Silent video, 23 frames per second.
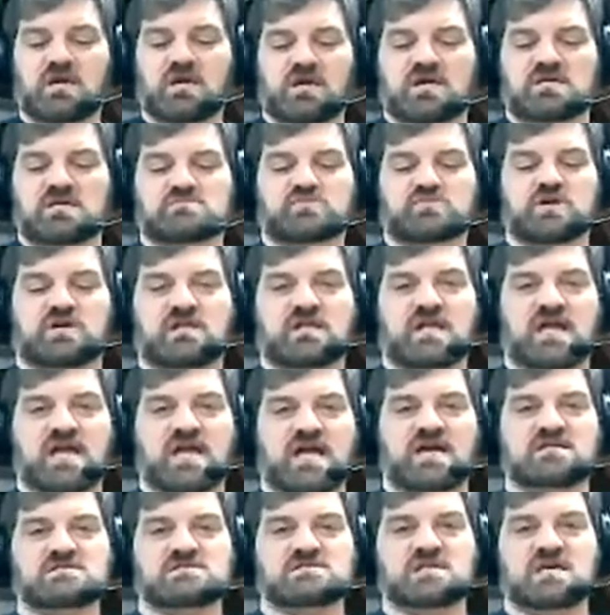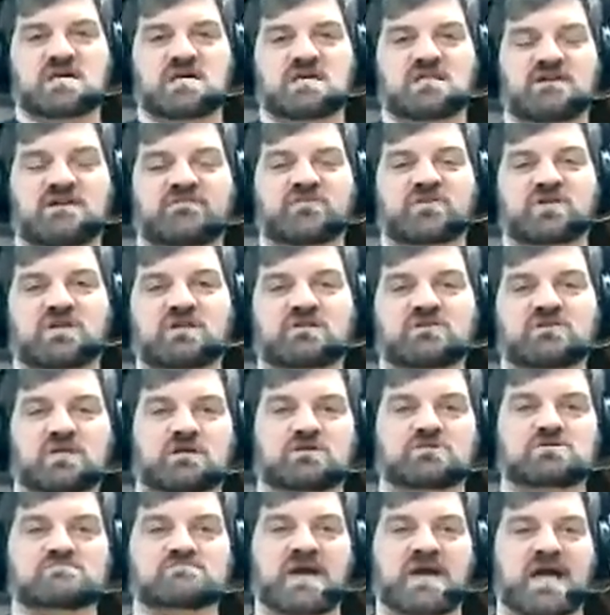as well as a lever here that
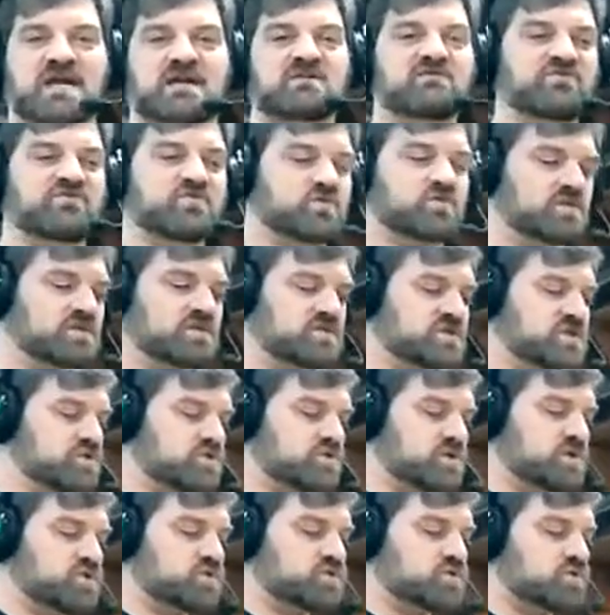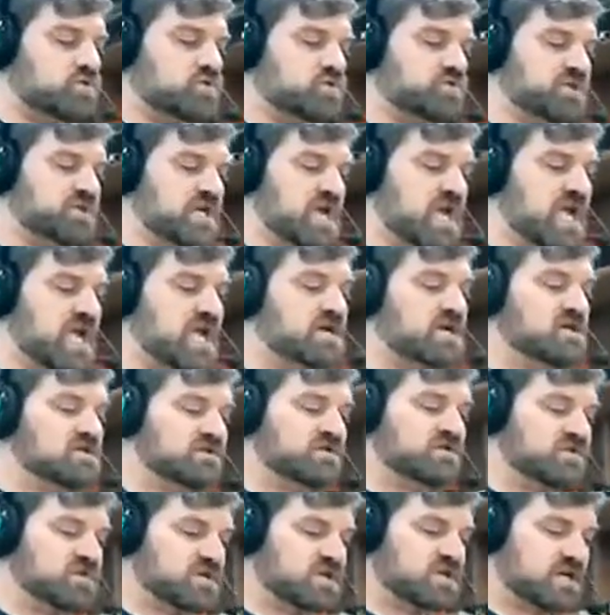goes back and forth to control the angle of
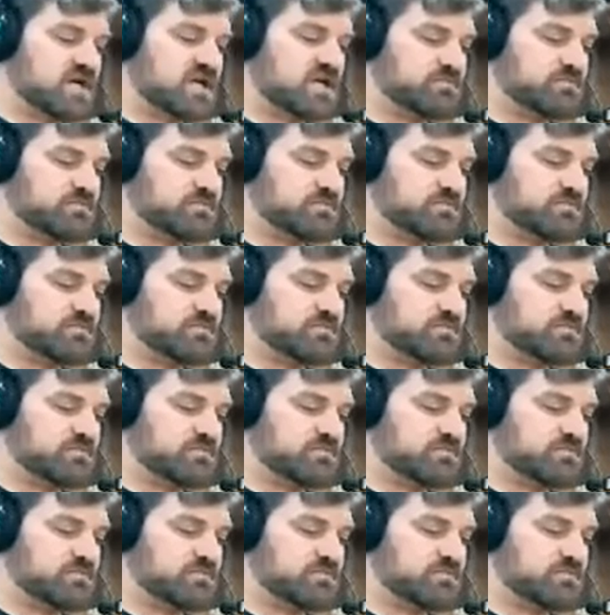your cut.